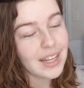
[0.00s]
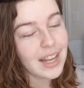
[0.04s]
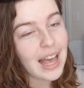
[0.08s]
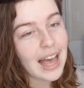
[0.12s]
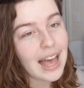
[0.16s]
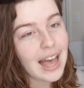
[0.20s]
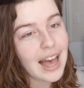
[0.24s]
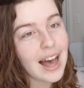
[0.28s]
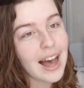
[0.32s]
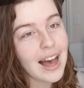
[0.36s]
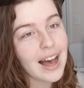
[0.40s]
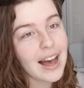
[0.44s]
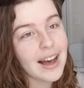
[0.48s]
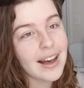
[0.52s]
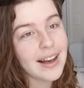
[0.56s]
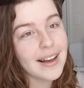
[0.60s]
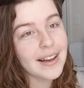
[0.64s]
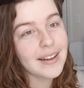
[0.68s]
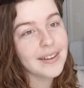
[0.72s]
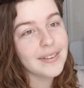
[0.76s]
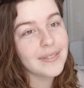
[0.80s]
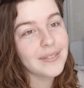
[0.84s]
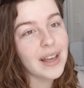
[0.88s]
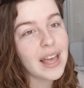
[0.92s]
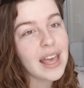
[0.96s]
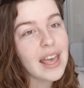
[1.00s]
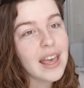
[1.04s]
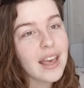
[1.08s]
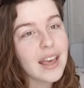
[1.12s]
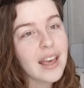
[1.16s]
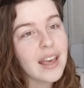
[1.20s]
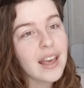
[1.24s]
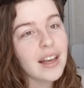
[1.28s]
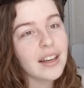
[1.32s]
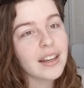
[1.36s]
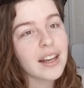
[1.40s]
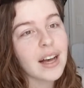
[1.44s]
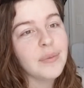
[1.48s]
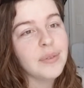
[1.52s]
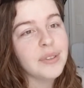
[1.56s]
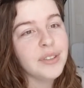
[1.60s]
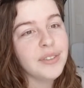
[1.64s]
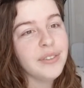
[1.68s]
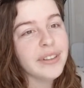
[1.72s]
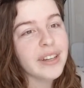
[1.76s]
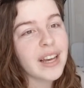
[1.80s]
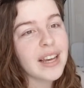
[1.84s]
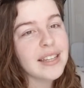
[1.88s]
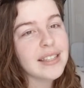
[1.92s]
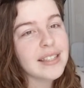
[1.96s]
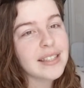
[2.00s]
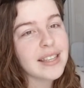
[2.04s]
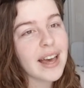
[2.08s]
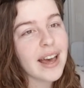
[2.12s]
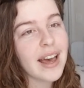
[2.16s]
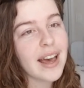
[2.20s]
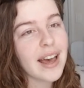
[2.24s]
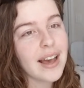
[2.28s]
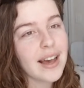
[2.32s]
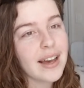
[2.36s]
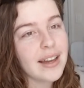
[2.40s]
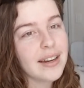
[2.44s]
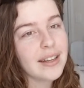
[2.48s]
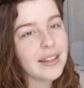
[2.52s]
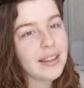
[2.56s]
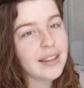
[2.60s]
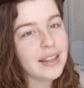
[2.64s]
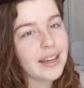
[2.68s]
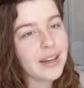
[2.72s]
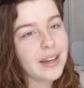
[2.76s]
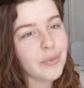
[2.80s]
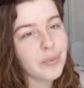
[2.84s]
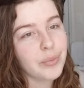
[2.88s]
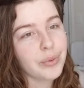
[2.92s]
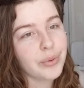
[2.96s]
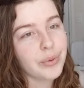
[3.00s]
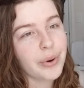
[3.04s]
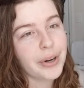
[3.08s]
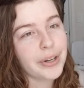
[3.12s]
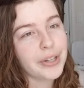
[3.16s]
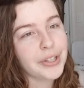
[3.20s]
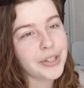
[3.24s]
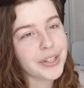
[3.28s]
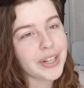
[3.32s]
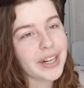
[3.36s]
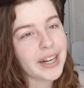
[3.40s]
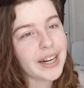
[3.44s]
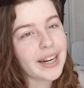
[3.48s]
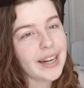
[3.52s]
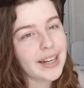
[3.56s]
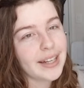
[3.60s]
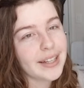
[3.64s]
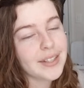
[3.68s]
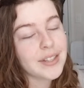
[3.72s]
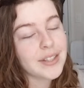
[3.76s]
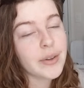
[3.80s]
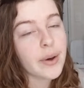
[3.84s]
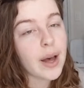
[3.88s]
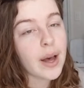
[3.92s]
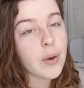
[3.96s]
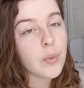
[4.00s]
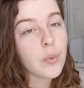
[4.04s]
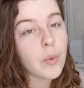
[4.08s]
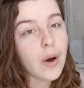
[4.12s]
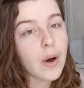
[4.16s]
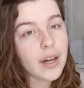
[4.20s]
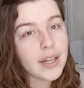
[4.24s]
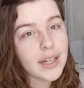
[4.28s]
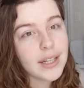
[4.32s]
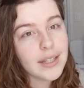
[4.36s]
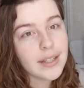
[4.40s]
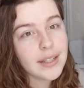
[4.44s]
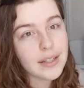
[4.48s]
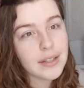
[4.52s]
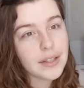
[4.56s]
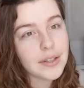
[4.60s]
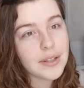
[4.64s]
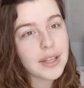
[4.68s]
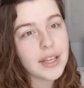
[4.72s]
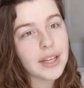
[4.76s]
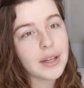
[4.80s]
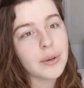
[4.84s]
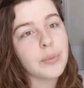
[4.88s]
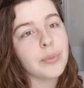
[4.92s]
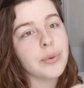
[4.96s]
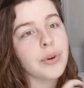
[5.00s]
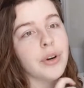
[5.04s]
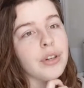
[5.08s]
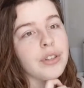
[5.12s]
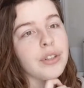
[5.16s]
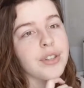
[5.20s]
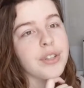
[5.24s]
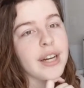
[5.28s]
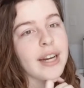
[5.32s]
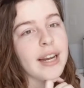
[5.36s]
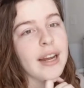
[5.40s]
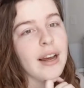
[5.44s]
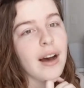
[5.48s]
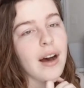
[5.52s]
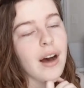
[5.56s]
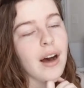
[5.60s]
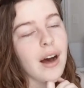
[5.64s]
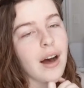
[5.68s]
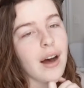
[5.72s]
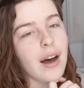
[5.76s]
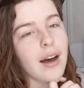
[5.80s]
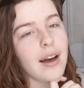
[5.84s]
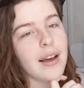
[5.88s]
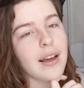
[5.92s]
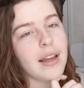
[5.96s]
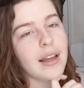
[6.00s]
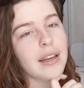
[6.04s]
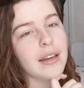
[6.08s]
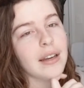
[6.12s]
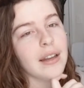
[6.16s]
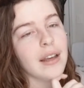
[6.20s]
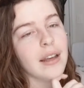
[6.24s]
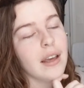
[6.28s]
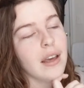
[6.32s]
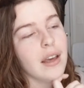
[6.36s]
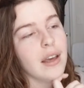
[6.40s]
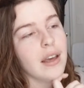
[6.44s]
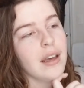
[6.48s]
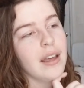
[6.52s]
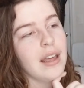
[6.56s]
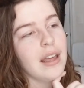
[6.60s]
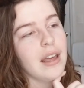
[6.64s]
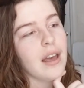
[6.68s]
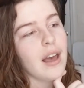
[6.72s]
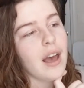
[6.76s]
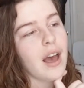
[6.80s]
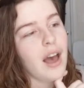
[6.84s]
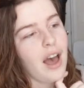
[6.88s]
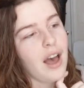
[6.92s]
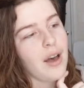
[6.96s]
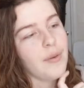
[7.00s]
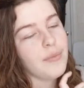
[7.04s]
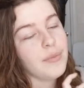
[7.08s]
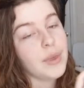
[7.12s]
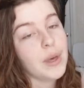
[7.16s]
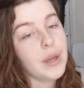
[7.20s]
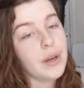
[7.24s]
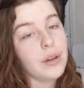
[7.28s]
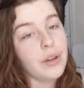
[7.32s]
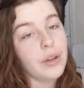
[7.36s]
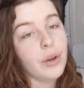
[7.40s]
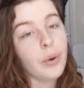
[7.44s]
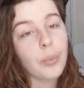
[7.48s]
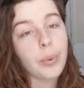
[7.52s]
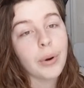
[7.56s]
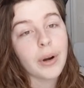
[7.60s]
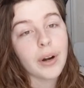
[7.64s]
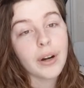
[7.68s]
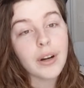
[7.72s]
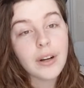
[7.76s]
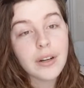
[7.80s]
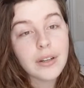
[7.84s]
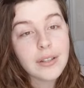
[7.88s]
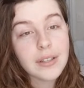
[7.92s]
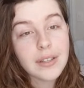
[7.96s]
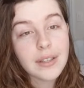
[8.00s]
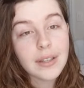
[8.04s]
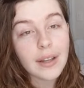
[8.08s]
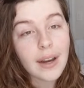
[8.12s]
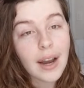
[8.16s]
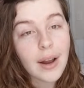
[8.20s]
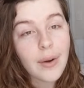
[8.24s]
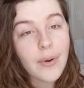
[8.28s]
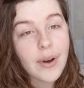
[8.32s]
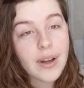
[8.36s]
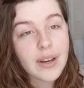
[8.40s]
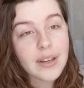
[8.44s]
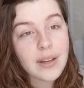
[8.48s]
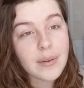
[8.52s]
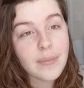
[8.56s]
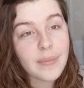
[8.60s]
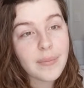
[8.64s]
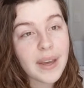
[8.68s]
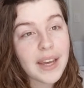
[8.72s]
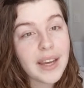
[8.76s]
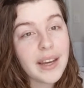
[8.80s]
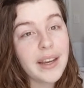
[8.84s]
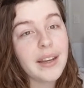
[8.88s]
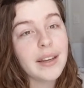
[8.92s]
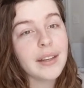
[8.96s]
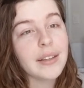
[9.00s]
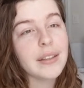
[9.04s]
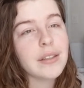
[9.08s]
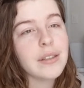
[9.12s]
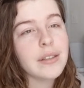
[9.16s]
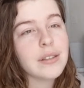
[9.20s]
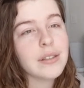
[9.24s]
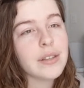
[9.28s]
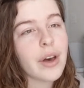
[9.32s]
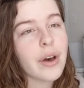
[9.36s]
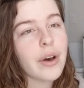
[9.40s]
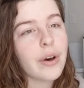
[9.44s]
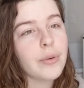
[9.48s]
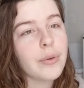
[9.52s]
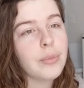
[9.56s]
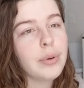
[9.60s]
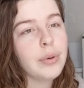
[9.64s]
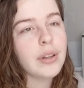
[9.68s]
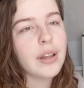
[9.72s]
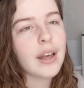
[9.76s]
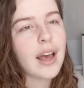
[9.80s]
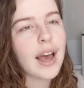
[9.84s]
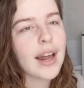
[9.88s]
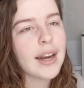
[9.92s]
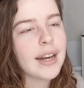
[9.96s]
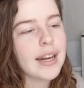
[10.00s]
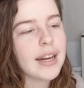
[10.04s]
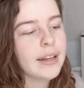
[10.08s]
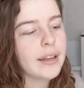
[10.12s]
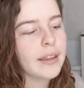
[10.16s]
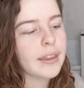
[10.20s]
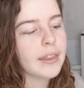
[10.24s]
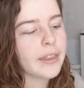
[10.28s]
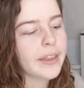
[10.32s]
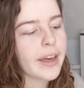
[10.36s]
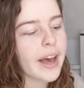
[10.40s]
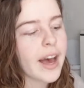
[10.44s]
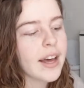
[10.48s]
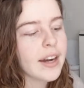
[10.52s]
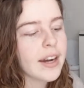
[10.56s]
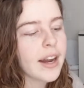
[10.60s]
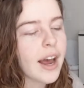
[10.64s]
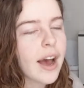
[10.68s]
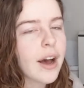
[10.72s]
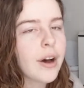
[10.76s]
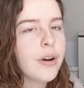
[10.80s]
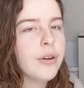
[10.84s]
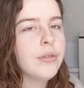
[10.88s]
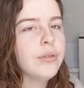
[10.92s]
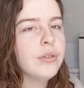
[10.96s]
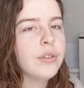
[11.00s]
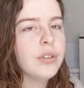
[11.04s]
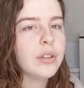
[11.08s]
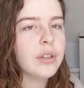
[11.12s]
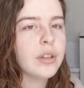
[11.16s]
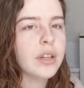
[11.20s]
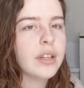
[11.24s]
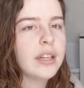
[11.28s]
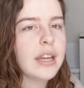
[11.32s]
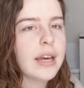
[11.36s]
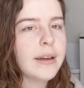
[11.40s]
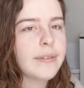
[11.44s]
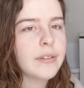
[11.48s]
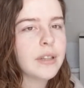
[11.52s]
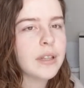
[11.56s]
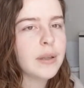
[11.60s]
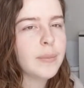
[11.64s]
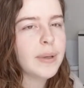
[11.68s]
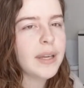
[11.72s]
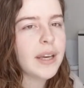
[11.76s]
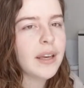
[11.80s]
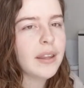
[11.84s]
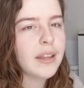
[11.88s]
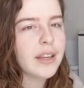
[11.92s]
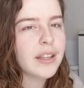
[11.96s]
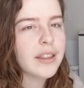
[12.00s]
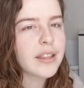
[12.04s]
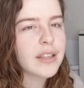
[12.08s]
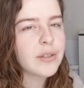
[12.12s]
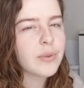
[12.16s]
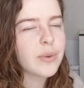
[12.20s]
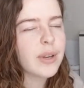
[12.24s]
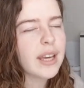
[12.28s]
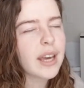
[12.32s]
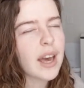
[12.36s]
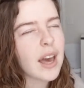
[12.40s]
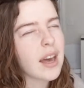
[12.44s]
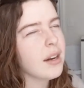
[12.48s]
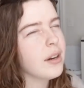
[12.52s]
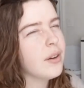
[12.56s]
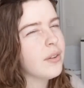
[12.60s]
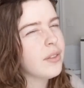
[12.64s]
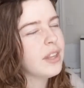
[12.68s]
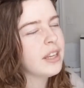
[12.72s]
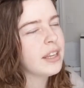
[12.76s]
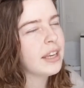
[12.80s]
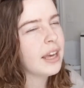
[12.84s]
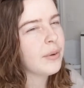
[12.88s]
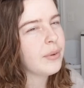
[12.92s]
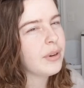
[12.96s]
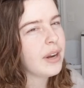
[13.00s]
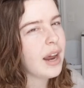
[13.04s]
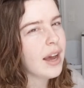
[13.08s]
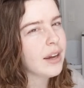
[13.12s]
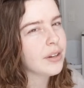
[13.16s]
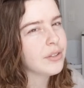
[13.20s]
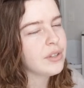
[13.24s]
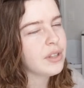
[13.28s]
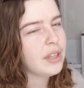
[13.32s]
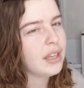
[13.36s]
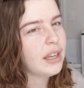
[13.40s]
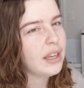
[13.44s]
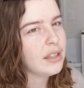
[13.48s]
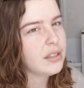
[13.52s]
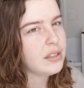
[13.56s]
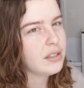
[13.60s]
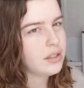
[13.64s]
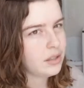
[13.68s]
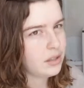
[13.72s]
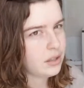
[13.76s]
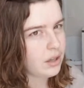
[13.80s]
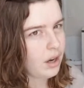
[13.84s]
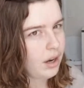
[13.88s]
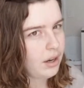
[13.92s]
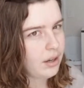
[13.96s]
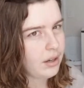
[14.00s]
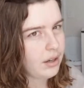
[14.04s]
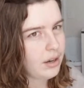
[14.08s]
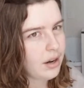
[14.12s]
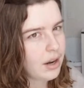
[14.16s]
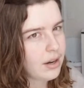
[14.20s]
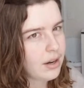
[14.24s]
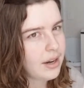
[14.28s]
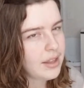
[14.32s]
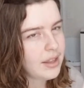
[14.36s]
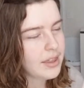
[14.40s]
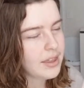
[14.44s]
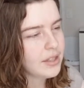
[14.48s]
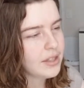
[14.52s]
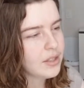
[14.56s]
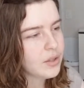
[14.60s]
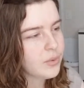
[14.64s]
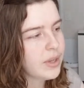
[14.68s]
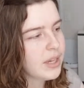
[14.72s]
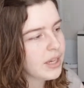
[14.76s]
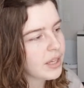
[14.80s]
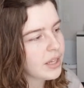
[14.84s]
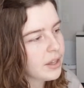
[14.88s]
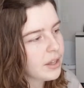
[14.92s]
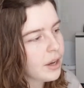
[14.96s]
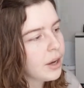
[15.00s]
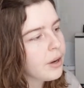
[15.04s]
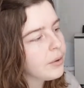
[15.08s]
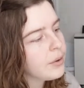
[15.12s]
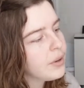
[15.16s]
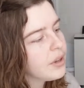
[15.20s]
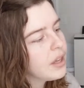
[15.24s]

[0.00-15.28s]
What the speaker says: A couple of you guys said the embroidery. So I wanted to do the embroidery on the new purse that I want to make. So planning that out could definitely be a thing this week. I don't think I would actually get started on it this week though.